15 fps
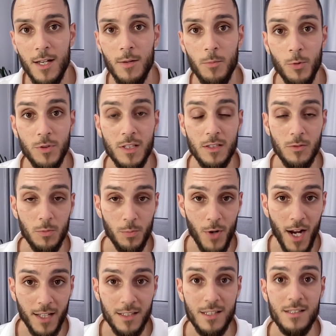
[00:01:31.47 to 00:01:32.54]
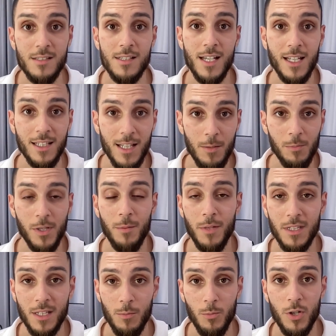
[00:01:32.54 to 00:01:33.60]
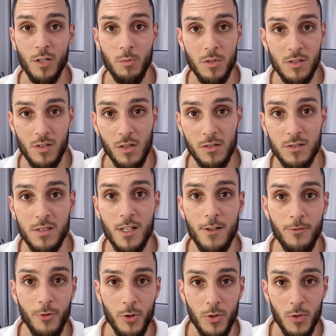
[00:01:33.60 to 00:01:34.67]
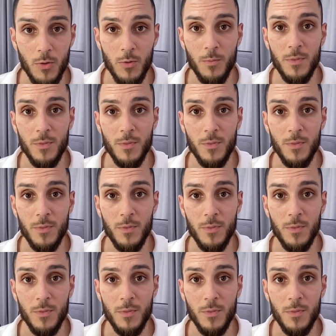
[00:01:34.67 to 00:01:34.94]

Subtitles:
put into practice and implement and bring results for you.